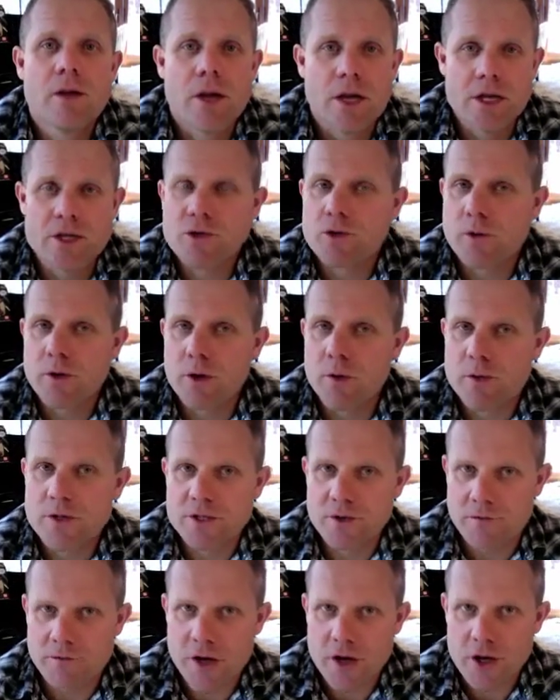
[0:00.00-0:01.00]
Israel
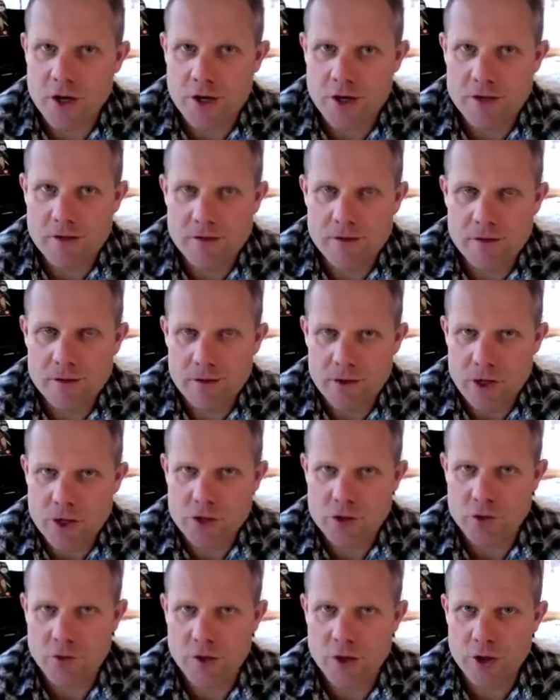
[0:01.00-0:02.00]
was offended.
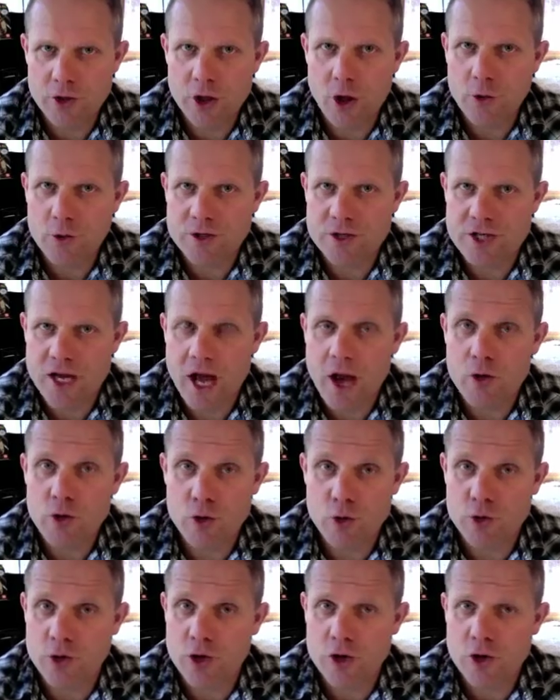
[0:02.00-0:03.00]
Israel noticed how
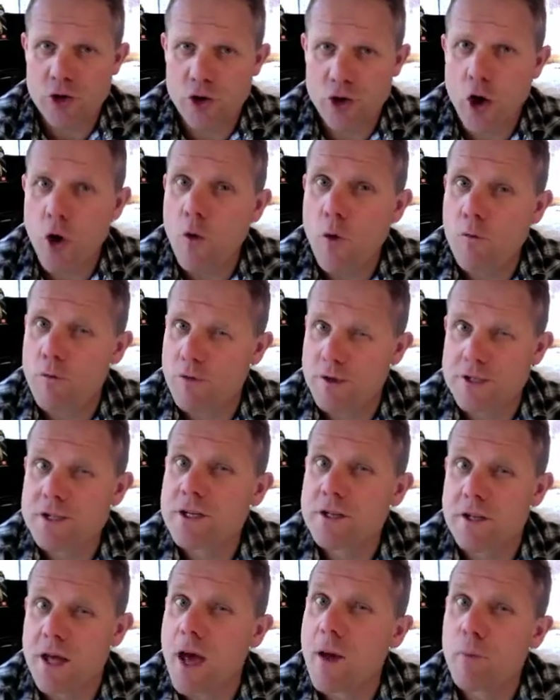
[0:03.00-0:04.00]
you didn't go
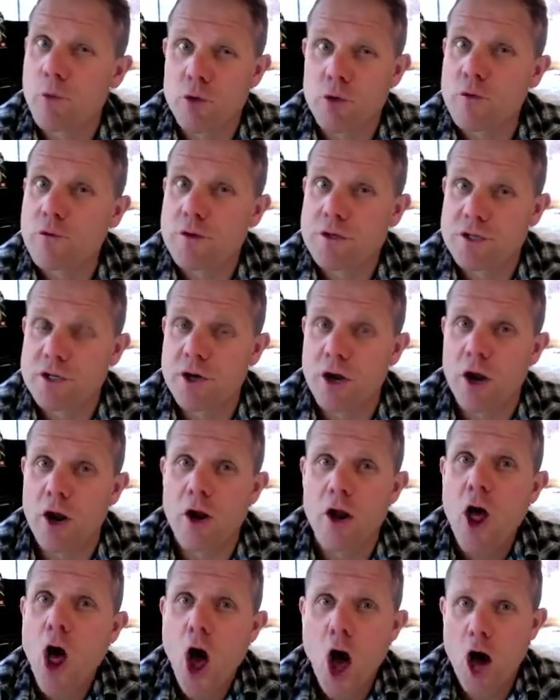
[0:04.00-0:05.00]
visit them when you visited
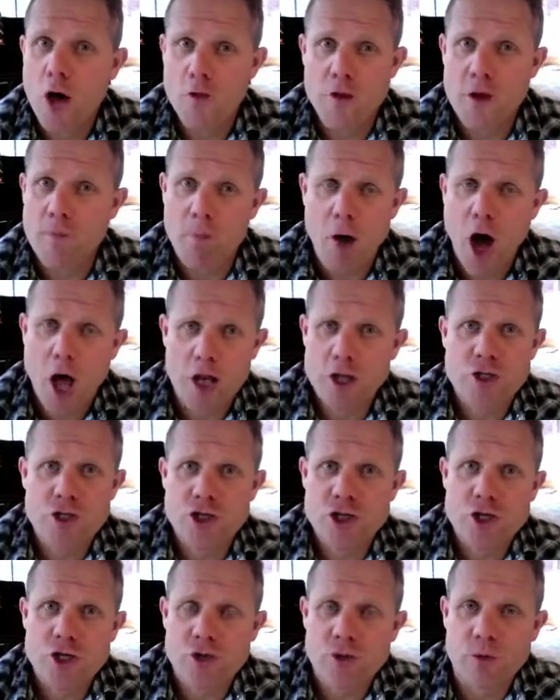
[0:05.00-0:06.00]
all on the
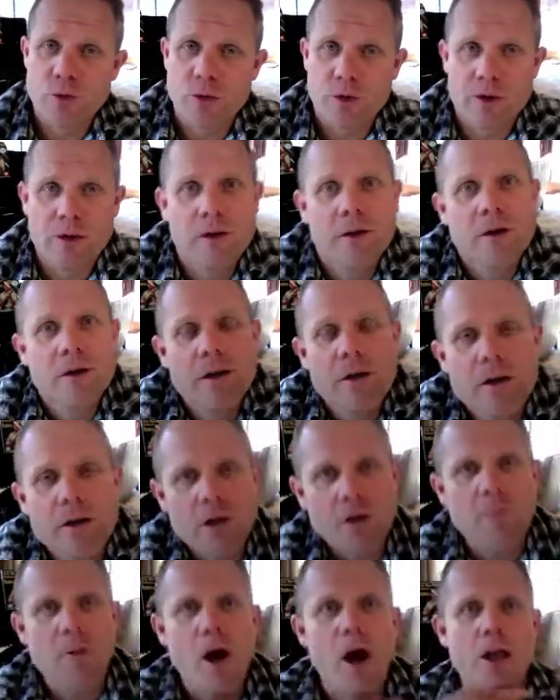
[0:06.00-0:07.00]
apology tour.
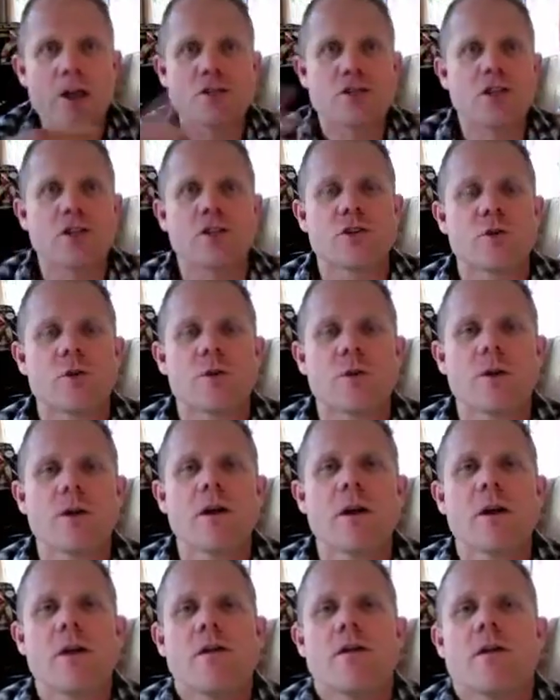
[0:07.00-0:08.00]
The apology
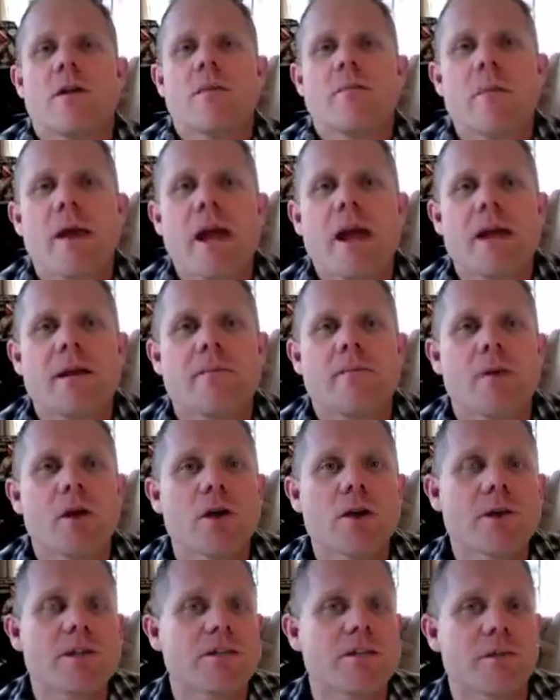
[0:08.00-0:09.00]
tour that made
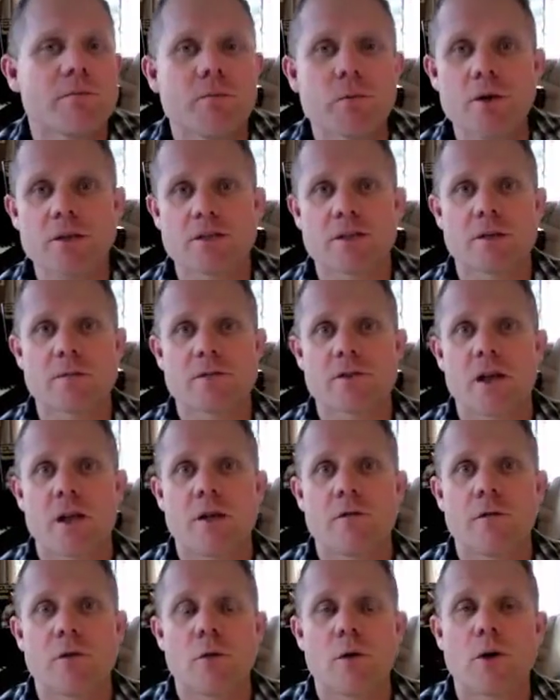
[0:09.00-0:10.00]
millions of Muslims all
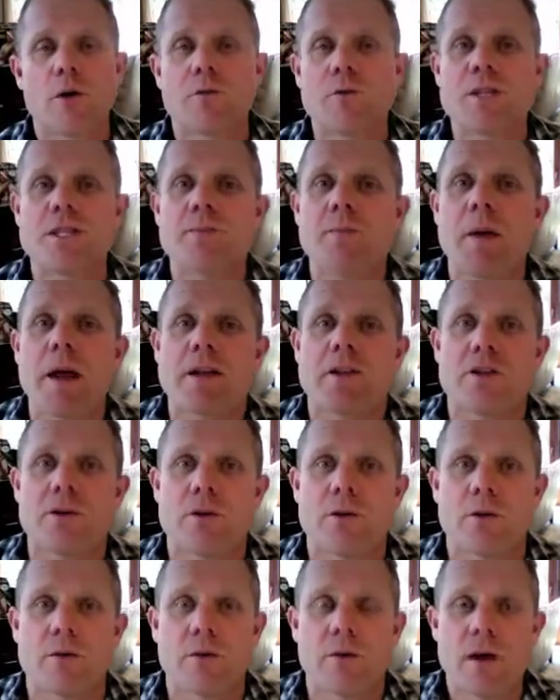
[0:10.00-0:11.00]
over the world respect
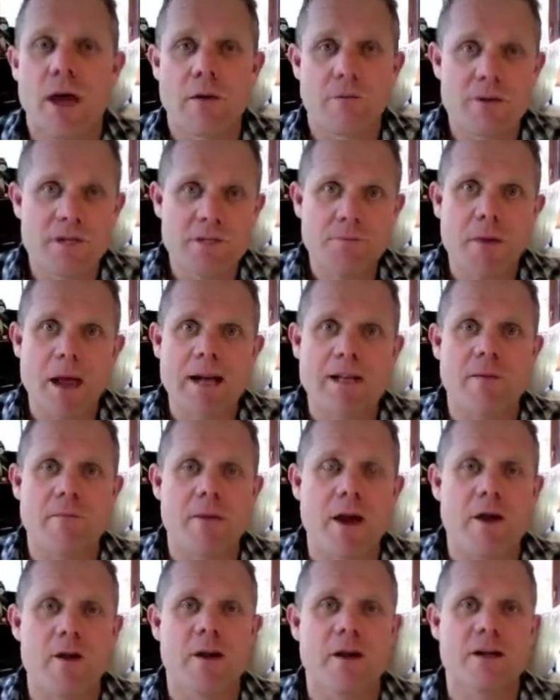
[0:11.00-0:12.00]
you and respect
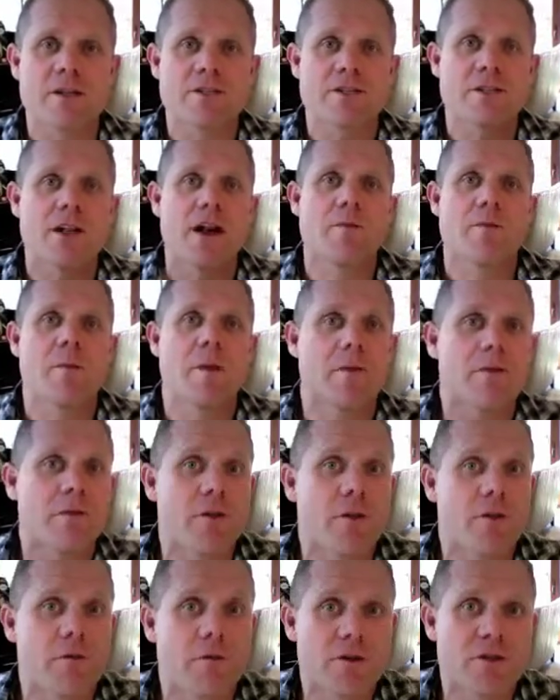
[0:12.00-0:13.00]
America's government
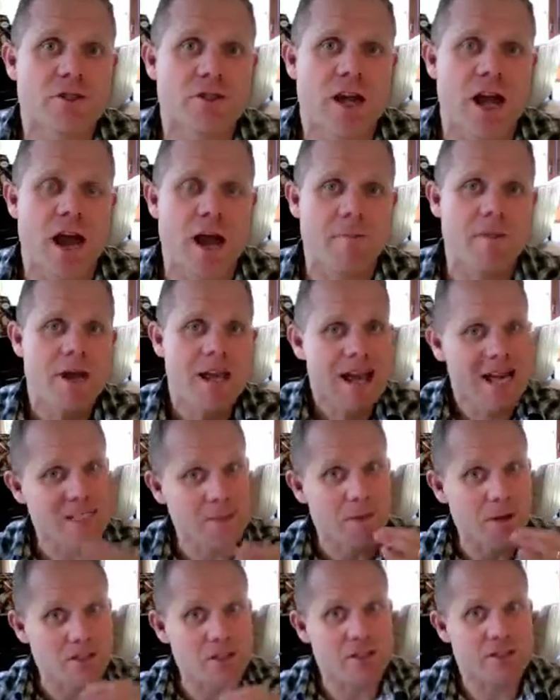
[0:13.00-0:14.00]
for the first time
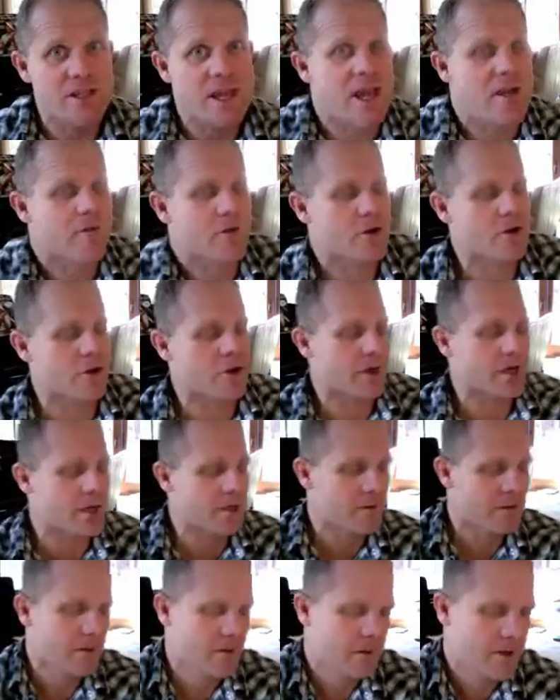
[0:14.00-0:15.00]
as much as they ever
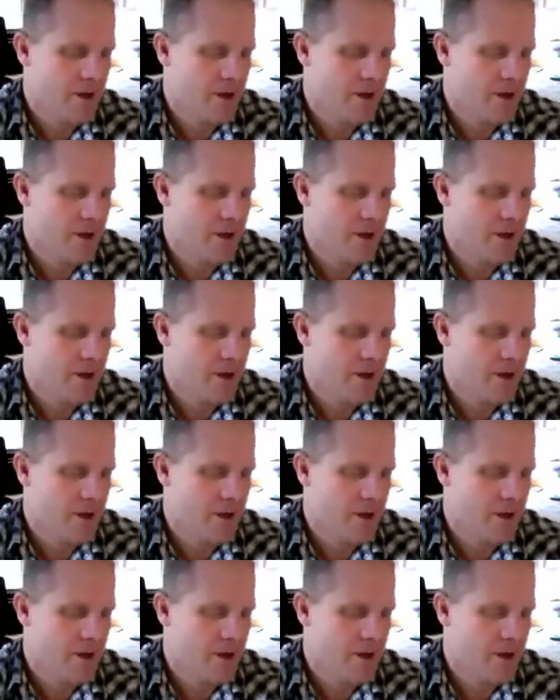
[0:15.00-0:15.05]
could.